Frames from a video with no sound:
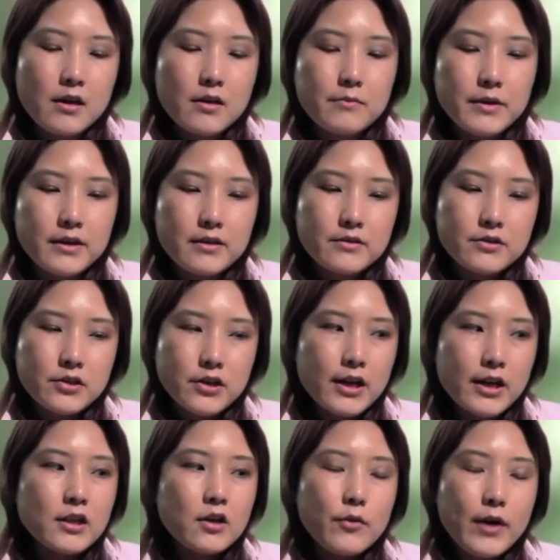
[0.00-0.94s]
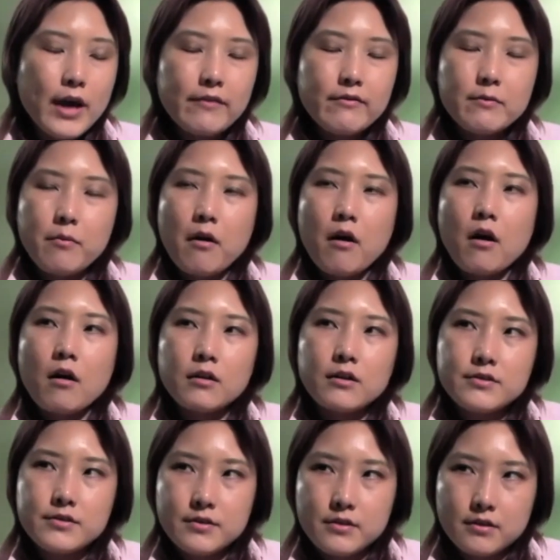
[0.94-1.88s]
But in China, we have a
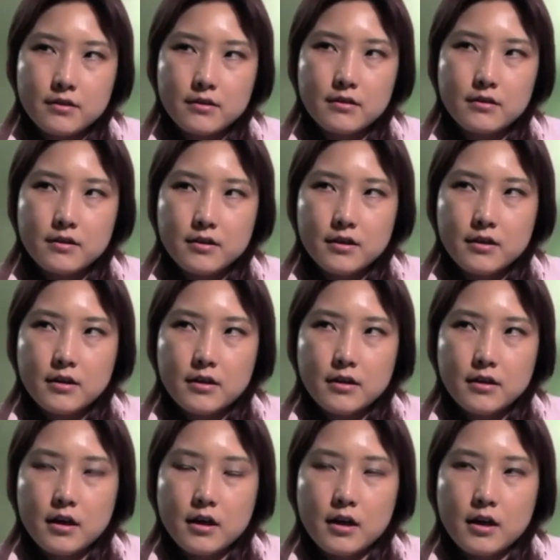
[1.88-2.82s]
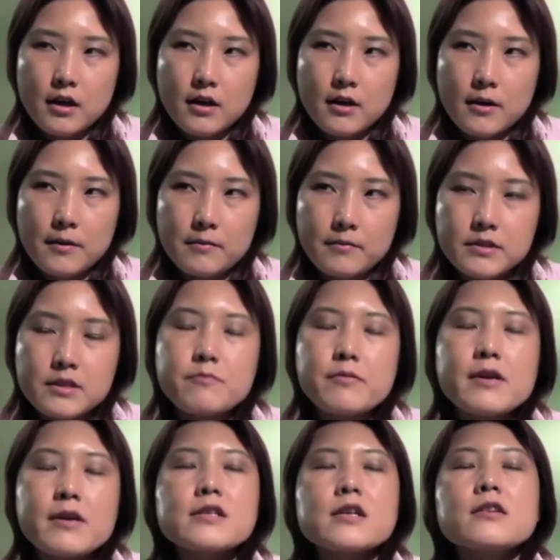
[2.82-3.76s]
policy.
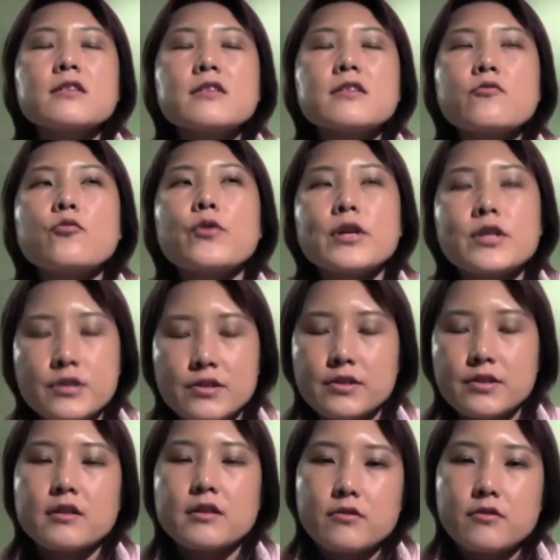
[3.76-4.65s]
Depends on in which city